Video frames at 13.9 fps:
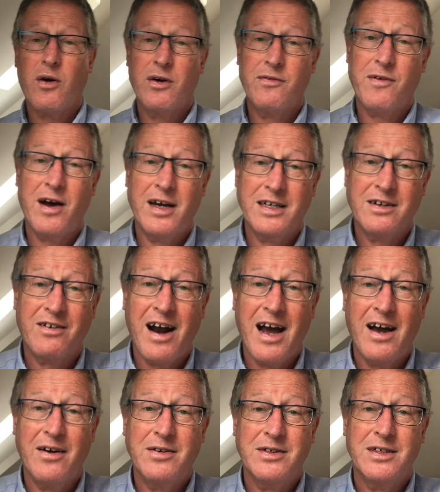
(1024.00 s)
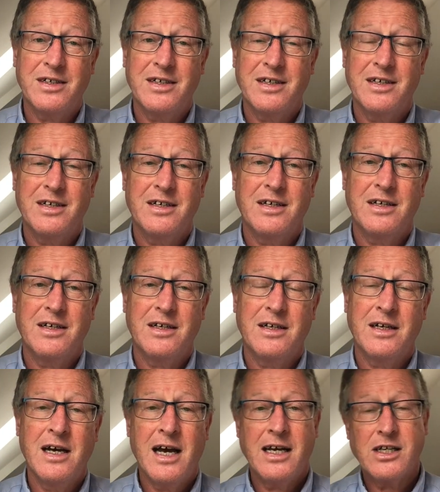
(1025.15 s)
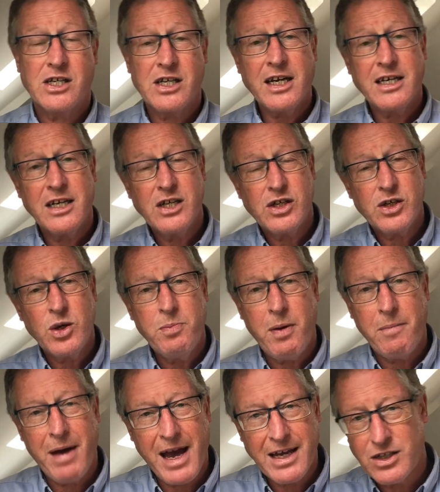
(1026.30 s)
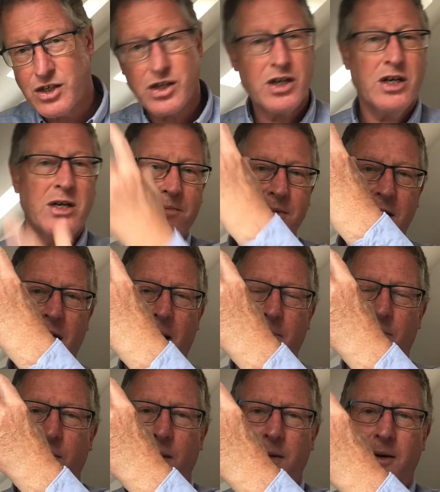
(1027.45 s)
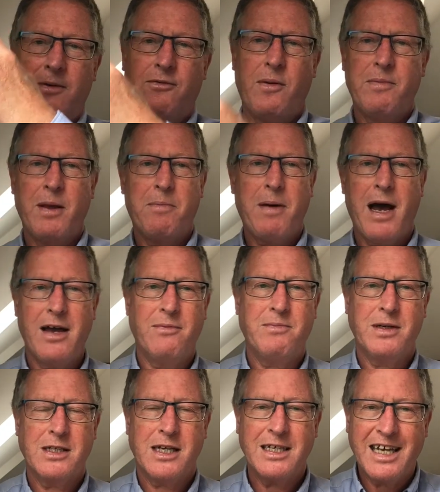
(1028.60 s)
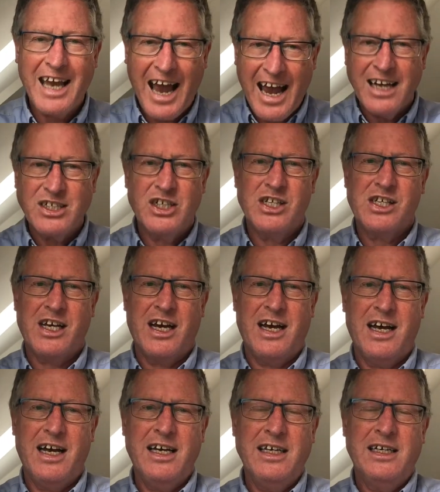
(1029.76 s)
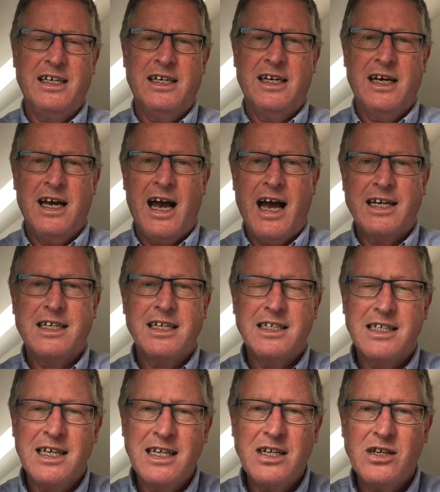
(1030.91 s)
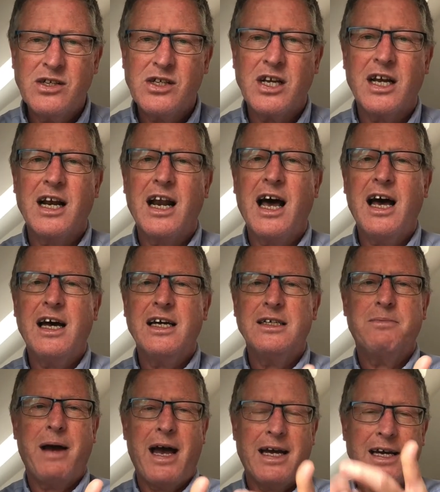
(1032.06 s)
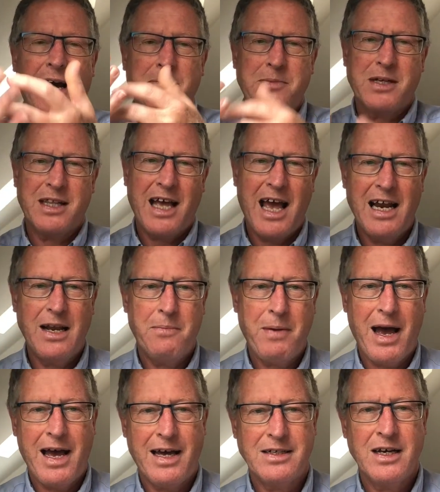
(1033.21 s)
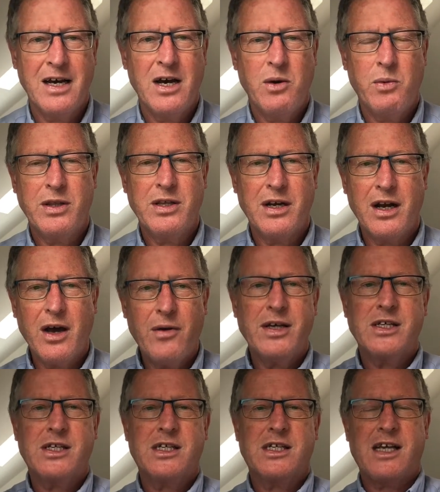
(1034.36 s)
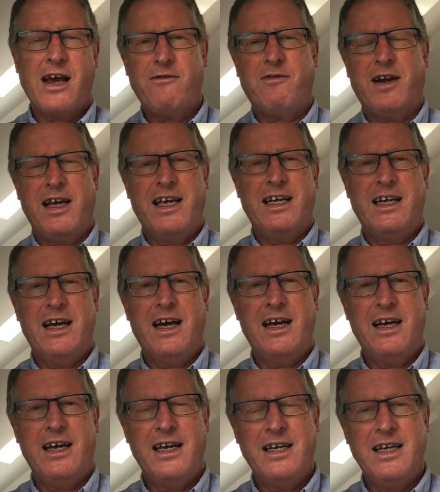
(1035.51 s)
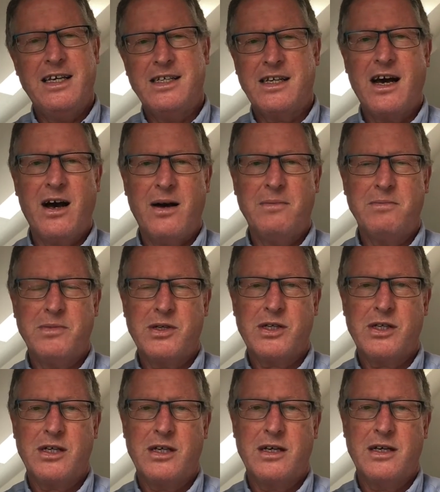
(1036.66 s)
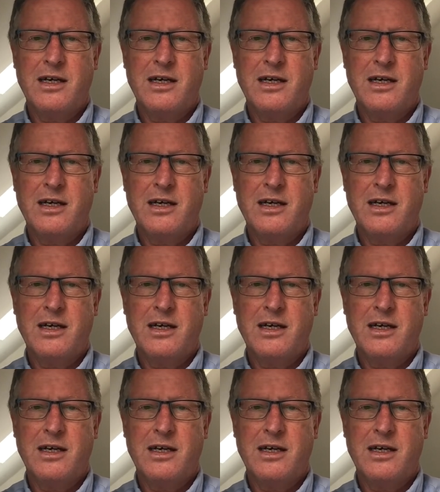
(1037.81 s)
horrified crowd. And suddenly Superman zooms up from the pavement and catches her and continues to glide back up to the helipad with Lois safely in his arms.